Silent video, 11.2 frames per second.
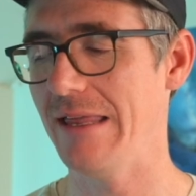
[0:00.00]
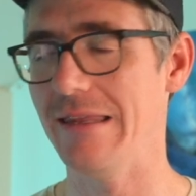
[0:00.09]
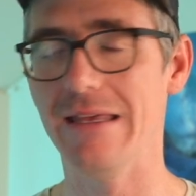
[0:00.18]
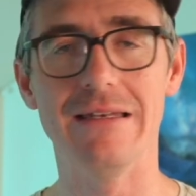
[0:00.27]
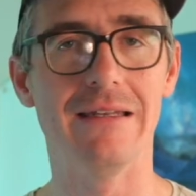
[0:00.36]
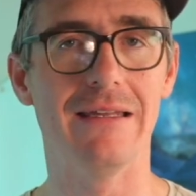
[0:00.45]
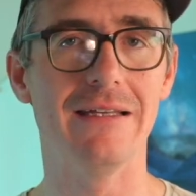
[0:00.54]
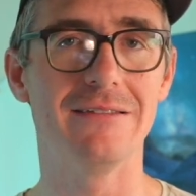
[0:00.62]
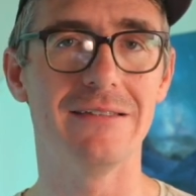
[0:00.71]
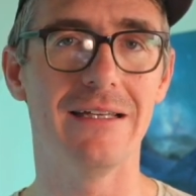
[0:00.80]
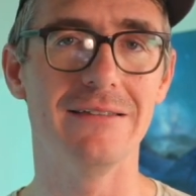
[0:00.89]
then
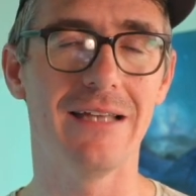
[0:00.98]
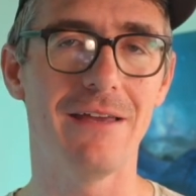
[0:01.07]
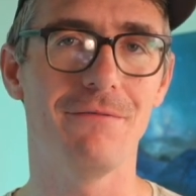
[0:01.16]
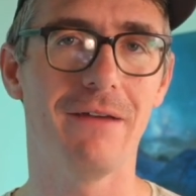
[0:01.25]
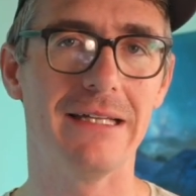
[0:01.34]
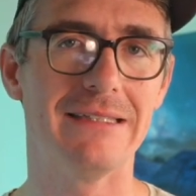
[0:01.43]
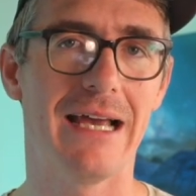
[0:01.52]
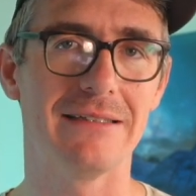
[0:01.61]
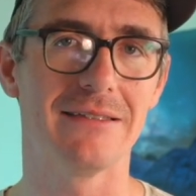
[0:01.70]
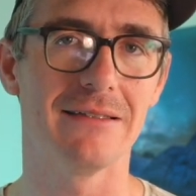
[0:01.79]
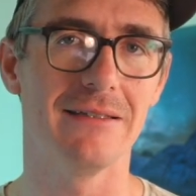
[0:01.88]
this is a
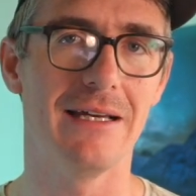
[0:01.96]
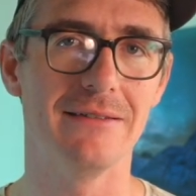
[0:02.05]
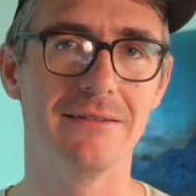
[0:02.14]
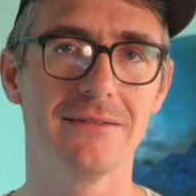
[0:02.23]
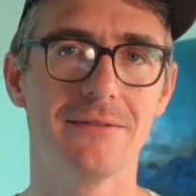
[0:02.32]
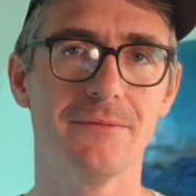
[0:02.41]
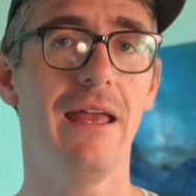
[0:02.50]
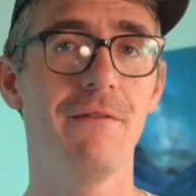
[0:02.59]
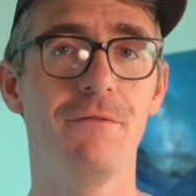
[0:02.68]
fantastic lens.